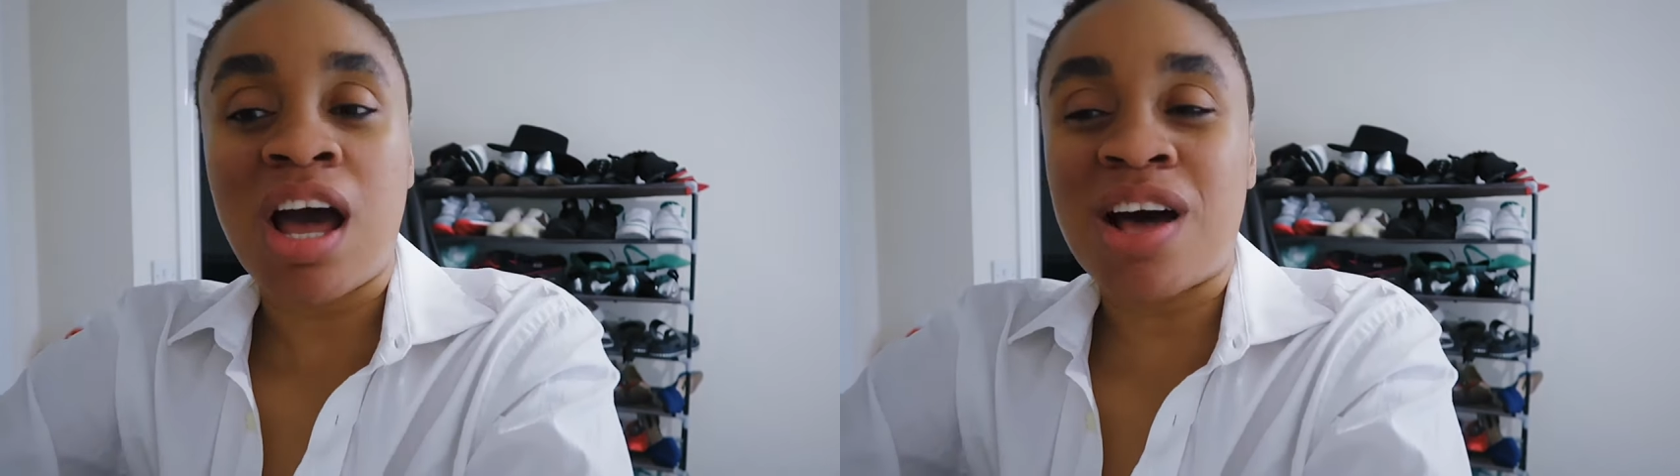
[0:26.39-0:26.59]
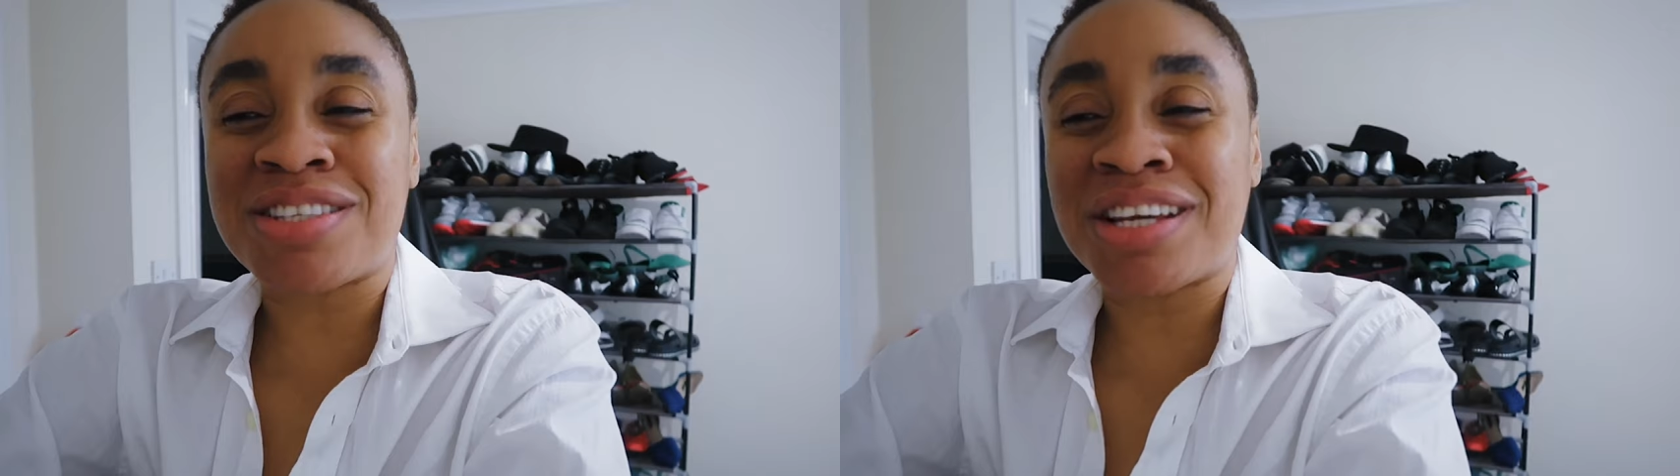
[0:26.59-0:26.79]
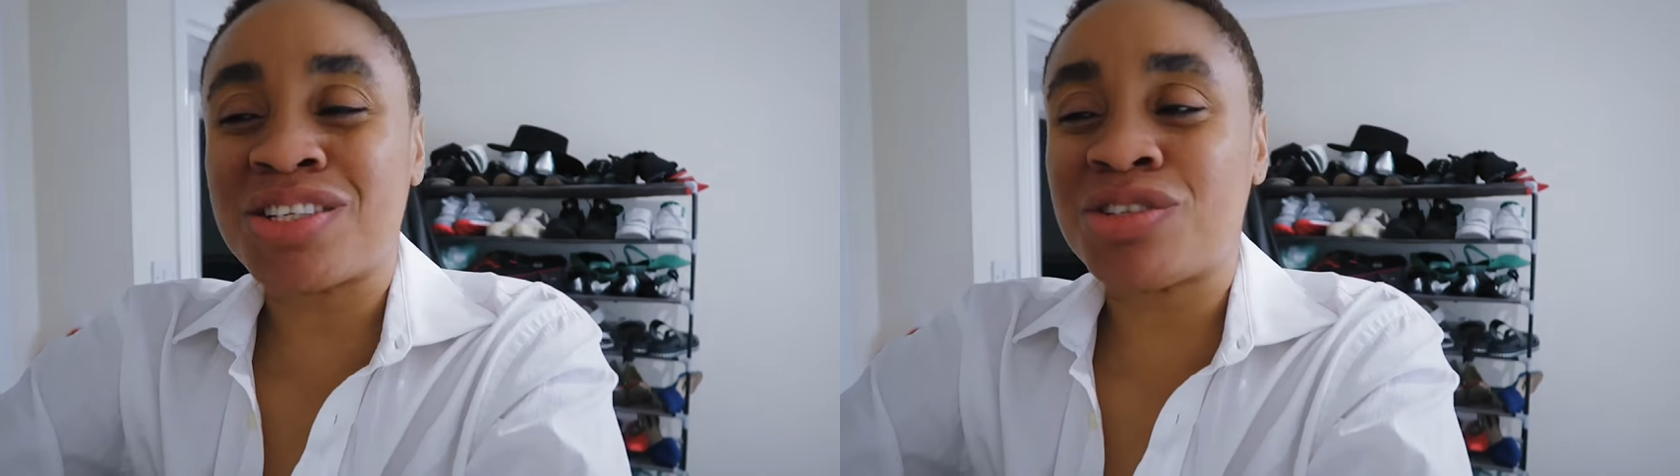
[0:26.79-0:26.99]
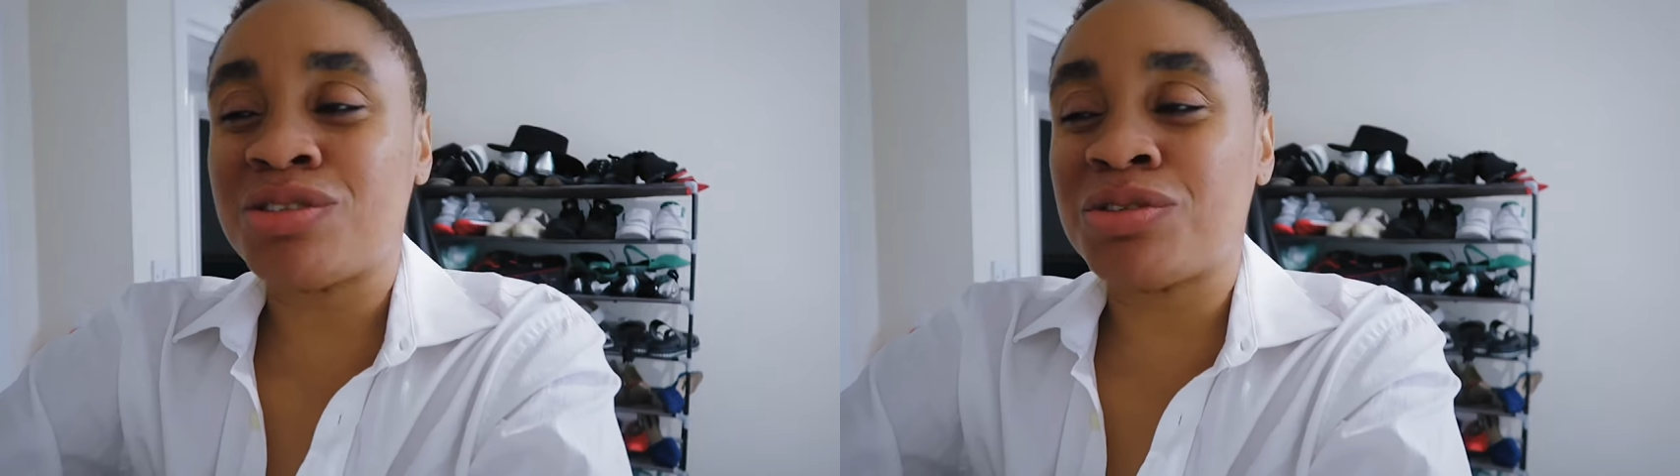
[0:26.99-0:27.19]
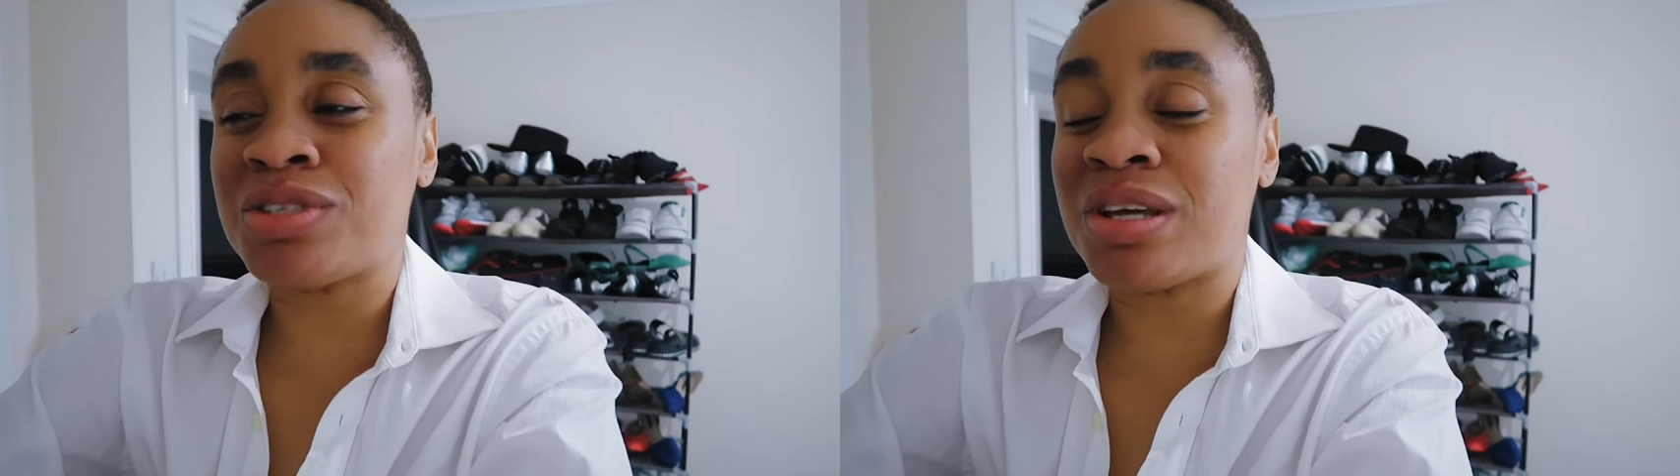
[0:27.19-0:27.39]
i was thinking to
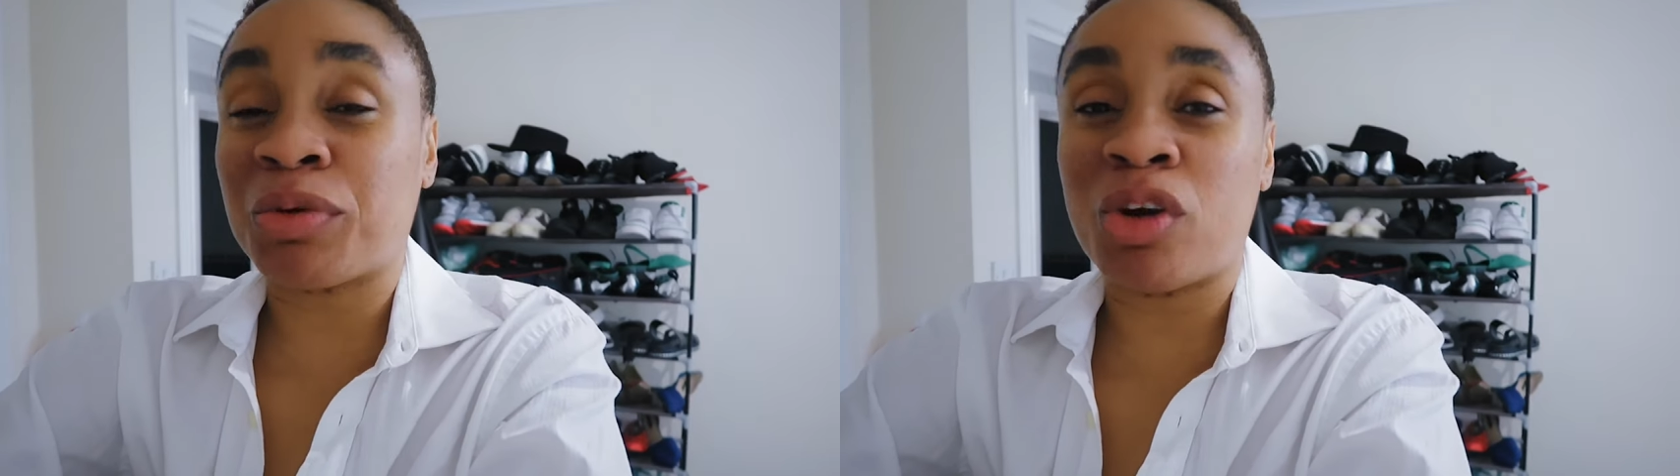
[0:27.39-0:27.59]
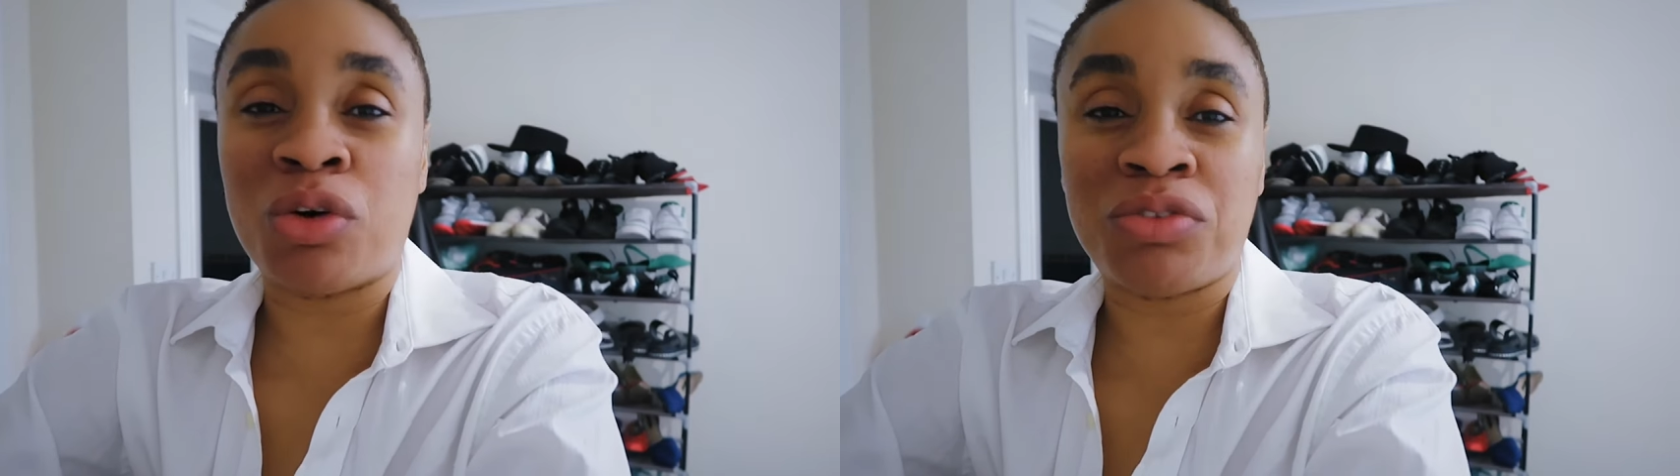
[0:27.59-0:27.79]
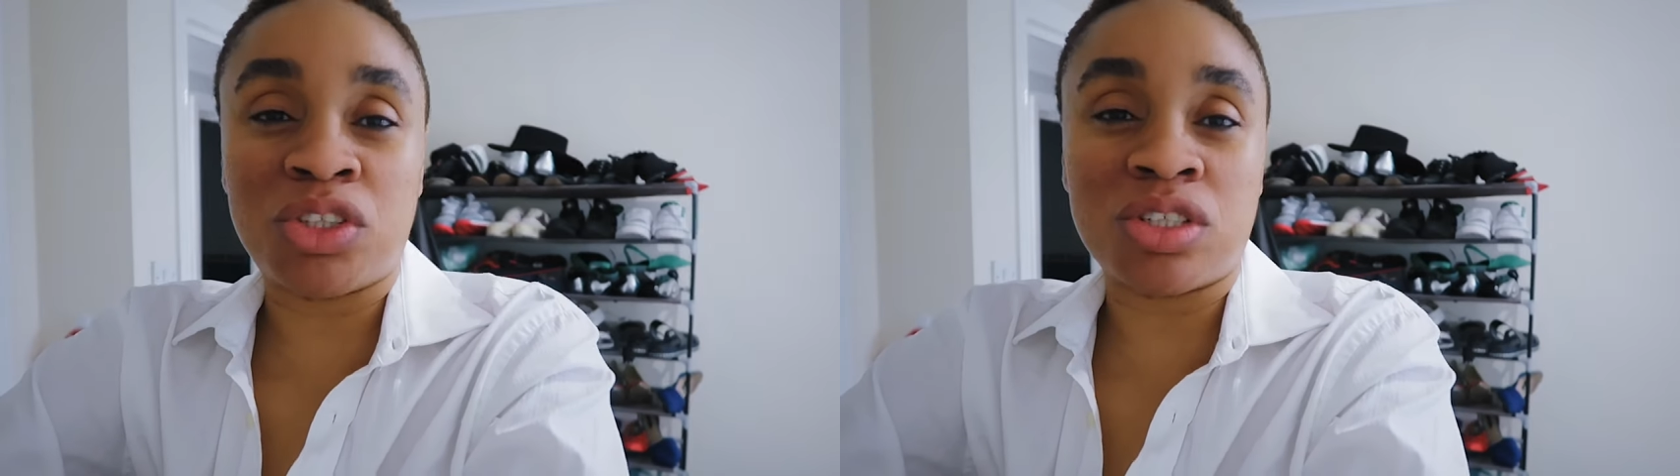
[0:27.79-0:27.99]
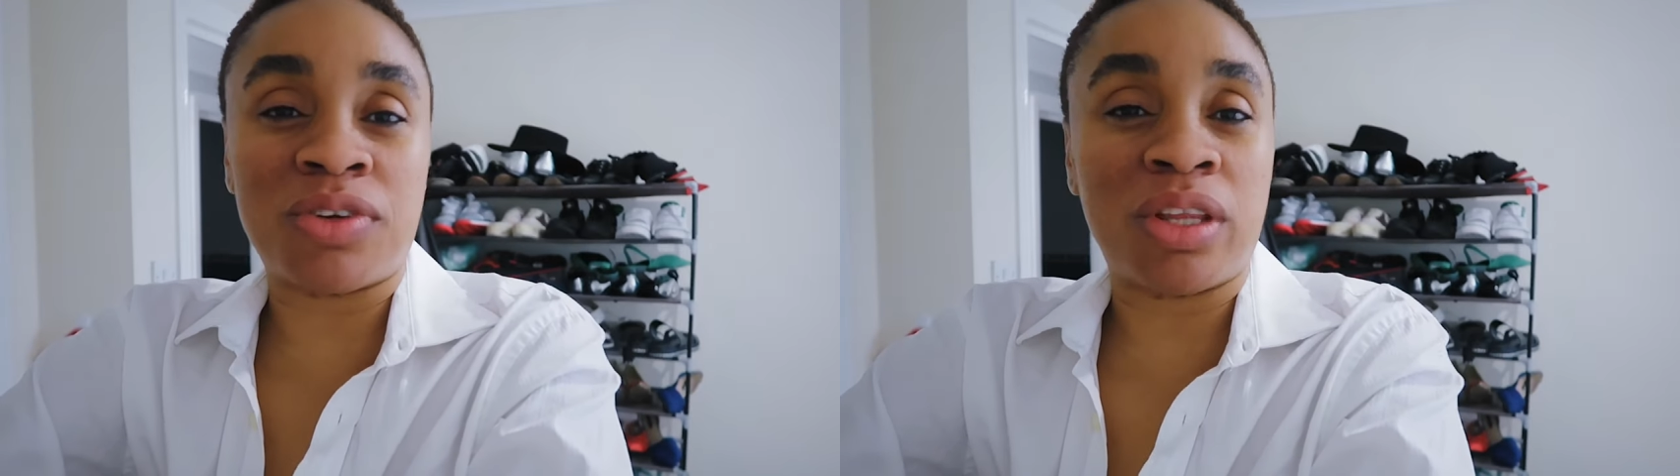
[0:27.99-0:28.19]
do separate whole videos for